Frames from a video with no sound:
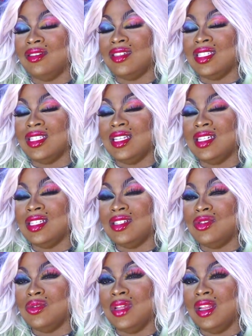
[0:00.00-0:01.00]
just listen
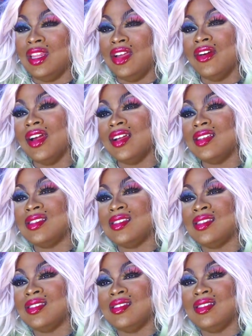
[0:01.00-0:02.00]
to the
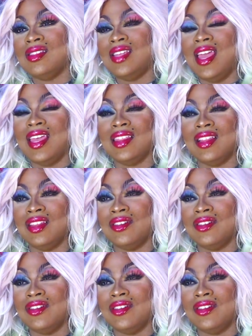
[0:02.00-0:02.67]
lyrics, take in the